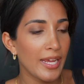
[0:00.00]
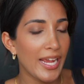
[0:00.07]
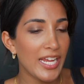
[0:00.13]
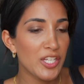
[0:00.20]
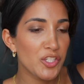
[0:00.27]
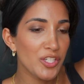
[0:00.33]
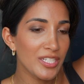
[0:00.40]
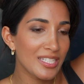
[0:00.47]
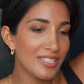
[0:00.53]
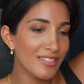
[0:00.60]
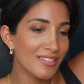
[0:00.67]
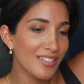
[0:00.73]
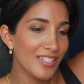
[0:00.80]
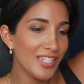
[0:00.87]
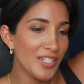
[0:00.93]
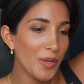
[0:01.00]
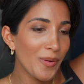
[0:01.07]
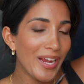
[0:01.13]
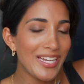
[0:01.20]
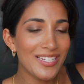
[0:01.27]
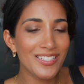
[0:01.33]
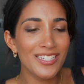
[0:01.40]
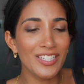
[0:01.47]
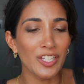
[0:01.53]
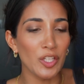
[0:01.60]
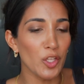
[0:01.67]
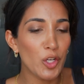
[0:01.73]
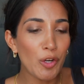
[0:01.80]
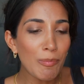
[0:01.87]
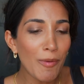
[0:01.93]
It's just, you know, it doesn't
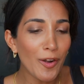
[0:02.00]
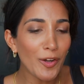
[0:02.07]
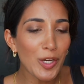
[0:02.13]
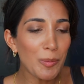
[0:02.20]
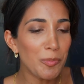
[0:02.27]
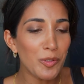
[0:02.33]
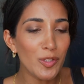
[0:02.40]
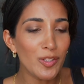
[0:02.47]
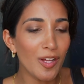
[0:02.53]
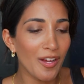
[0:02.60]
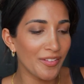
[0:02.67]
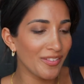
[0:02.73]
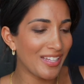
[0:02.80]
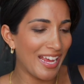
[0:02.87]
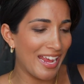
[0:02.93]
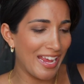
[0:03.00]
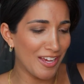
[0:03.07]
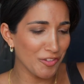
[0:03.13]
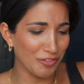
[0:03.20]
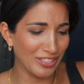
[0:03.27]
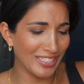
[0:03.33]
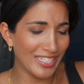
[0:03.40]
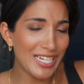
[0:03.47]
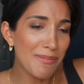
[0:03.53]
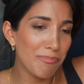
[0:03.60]
look remarkable on the hand really,